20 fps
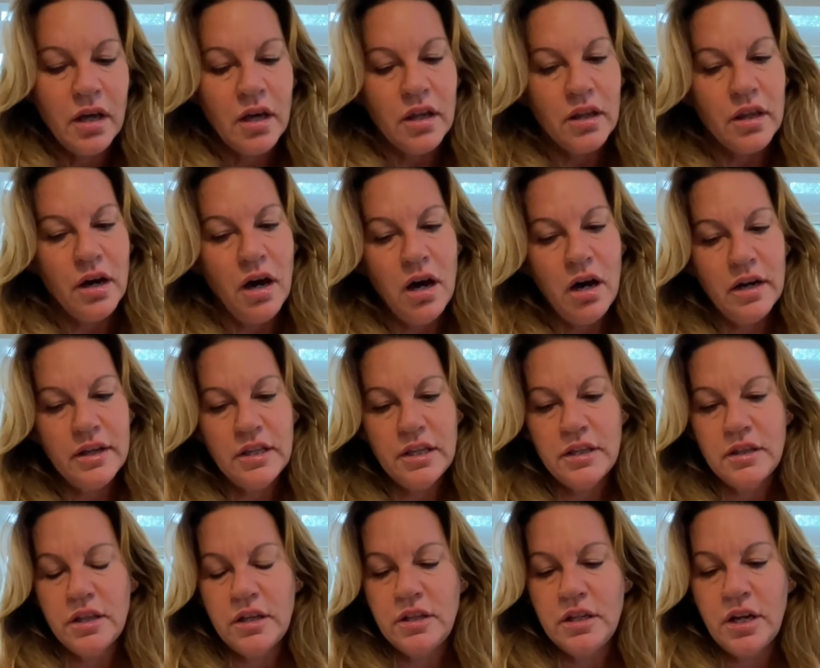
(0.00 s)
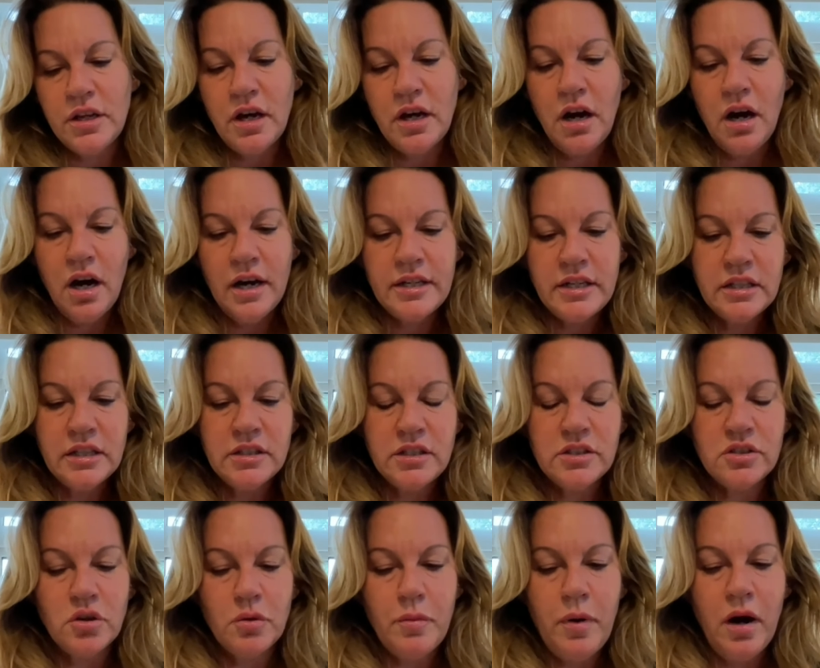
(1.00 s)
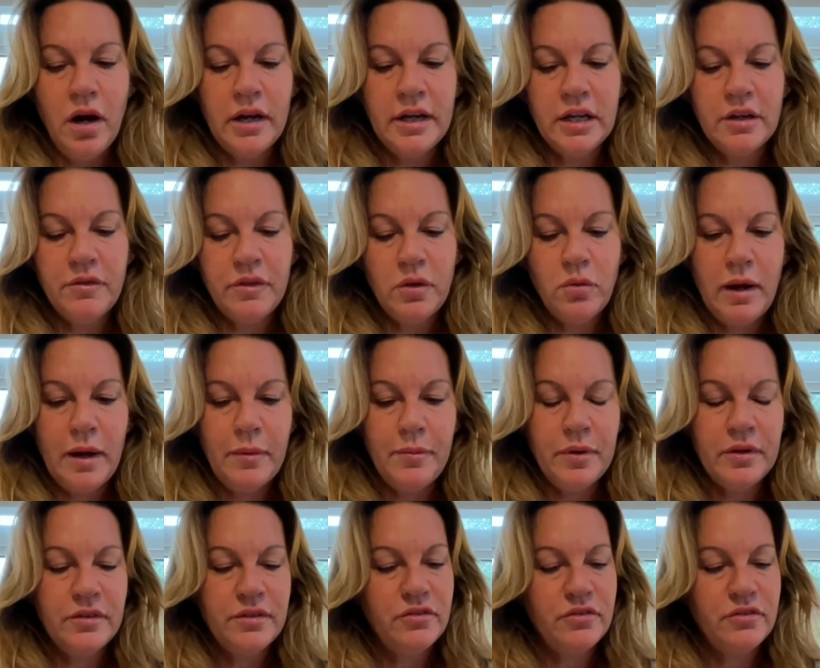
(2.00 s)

the hiding and stockpiling of the weapons,